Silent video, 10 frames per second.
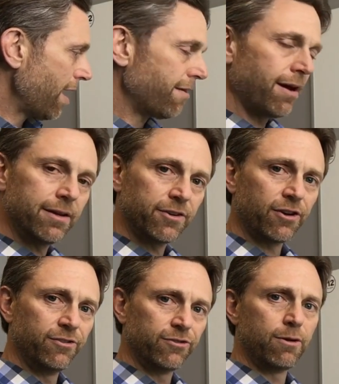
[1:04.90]
have, as a
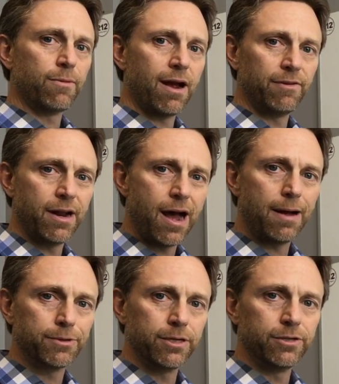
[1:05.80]
consumer, have an
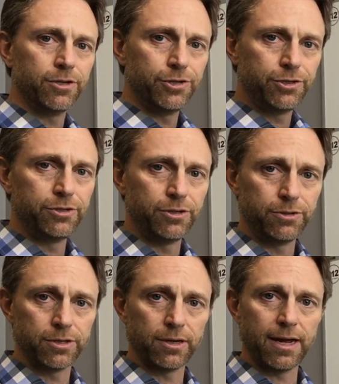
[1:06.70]
option to
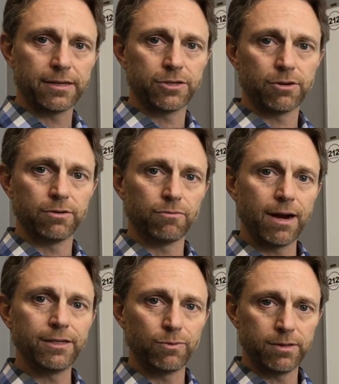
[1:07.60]
select certain
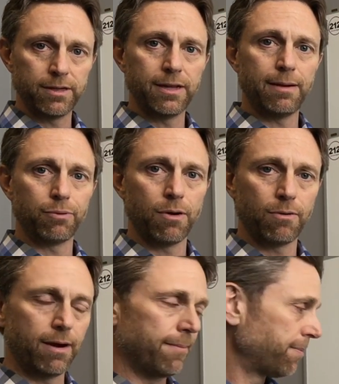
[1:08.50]
rates within that
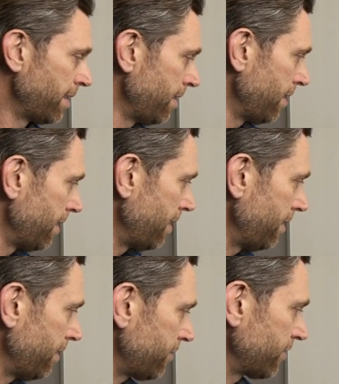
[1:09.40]
program.
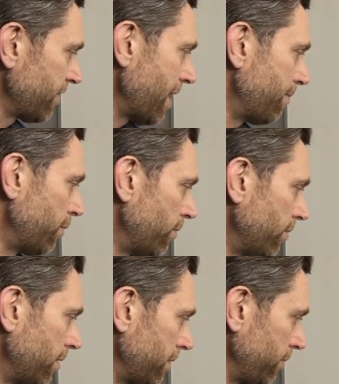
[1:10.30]
In this
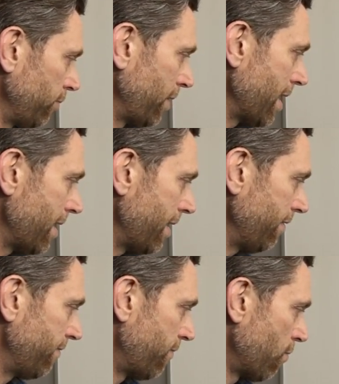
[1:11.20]
example, we had
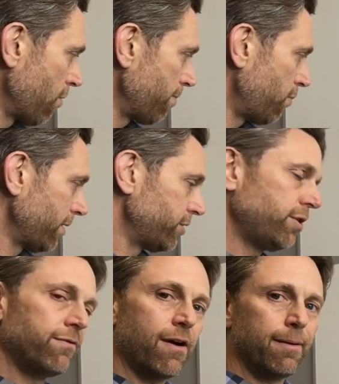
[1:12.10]
a
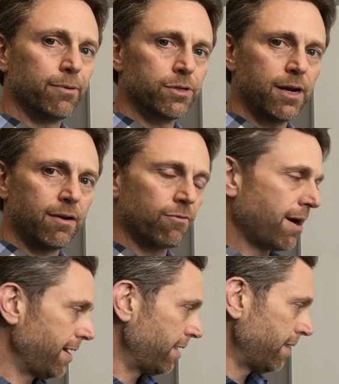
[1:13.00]
4.25%
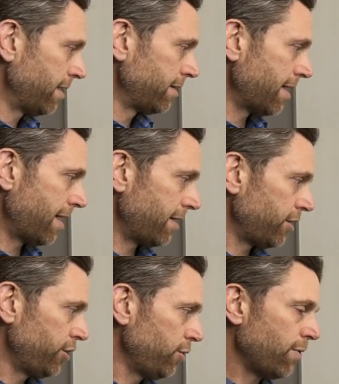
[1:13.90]
rate
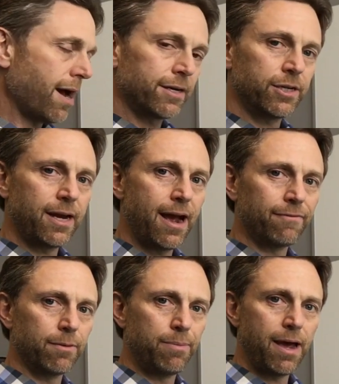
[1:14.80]
that you actually
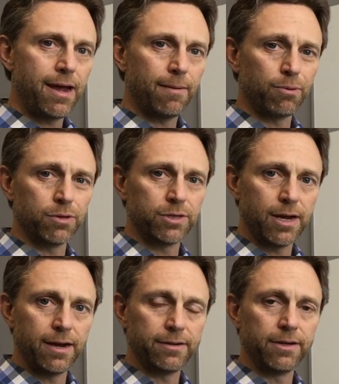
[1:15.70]
have to pay a
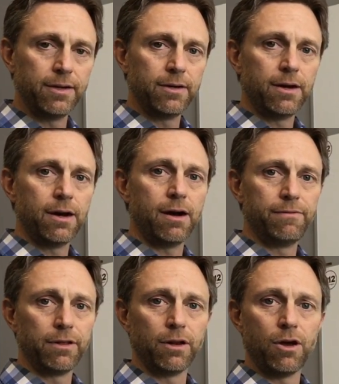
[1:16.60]
percent
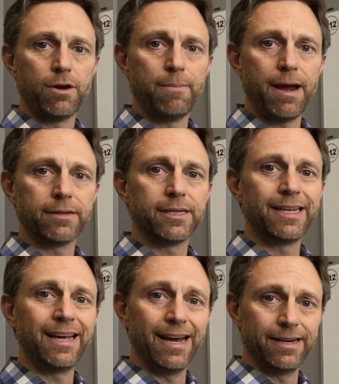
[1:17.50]
of the loan amount to
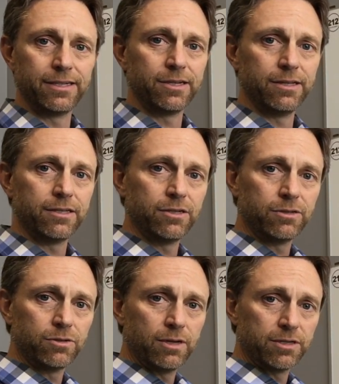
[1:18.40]
get. So this
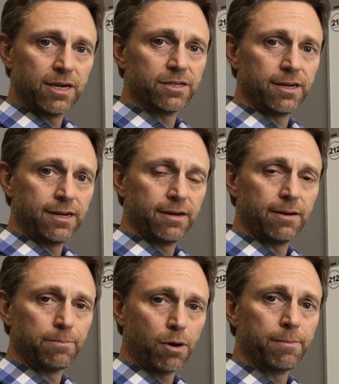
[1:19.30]
is essentially
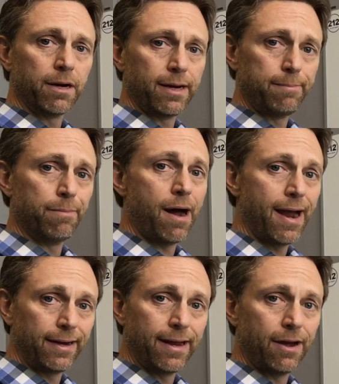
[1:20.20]
permanently
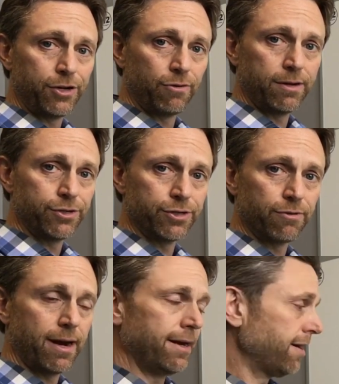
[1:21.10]
buying down your
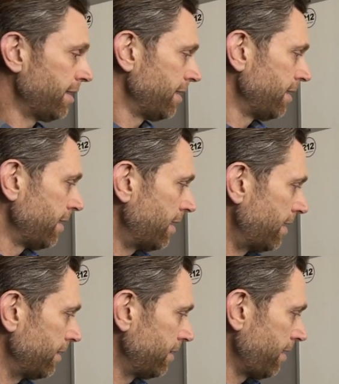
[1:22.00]
interest rate.
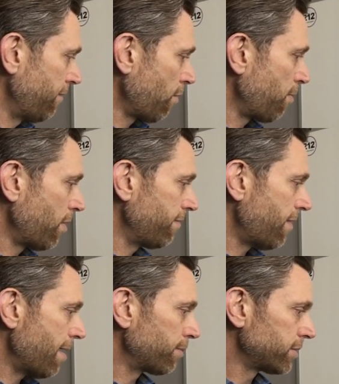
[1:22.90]
The
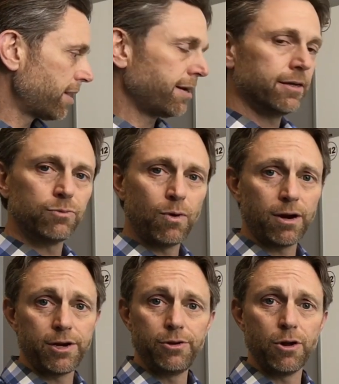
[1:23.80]
4.5% is
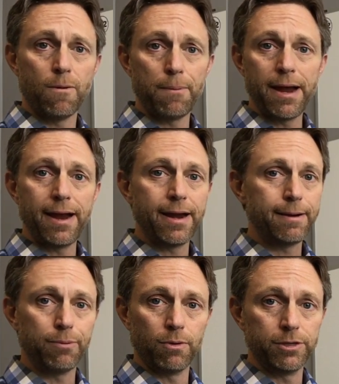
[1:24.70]
where you don't pay
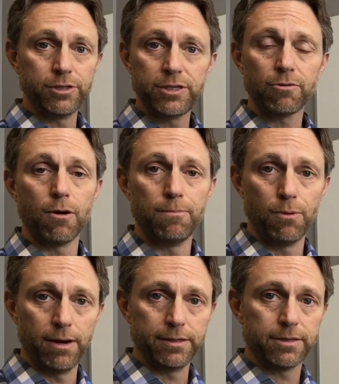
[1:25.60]
any points, 0
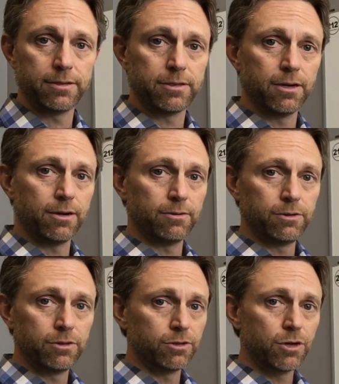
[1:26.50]
points.
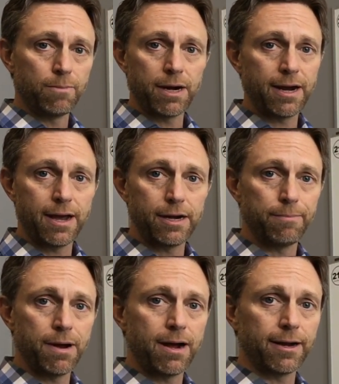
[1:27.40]
So there's no money out of
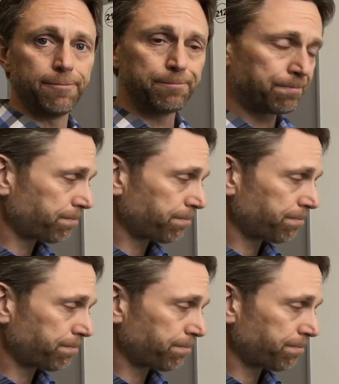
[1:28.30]
your pocket